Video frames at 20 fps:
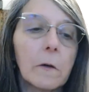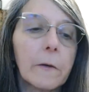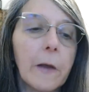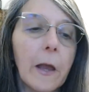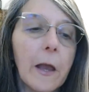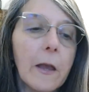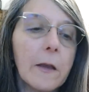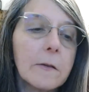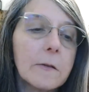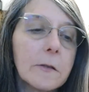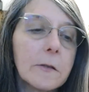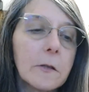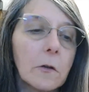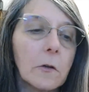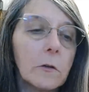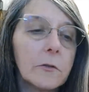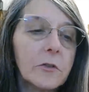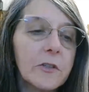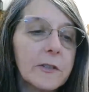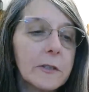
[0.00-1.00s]
Okay,
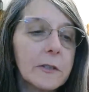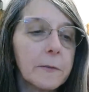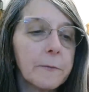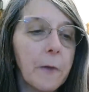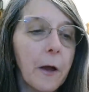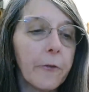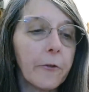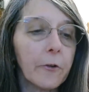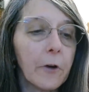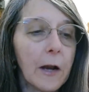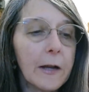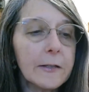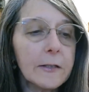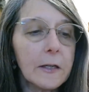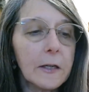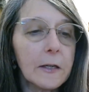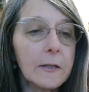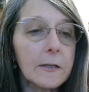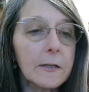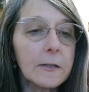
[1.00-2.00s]
so just some other
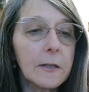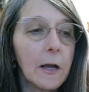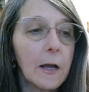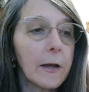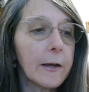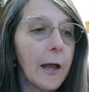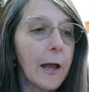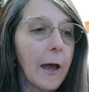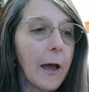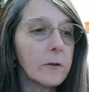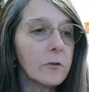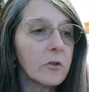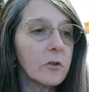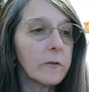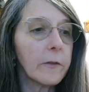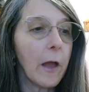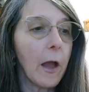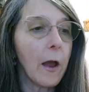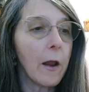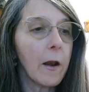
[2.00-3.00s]
ideas on how to do
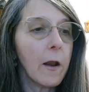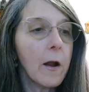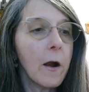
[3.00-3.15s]
that.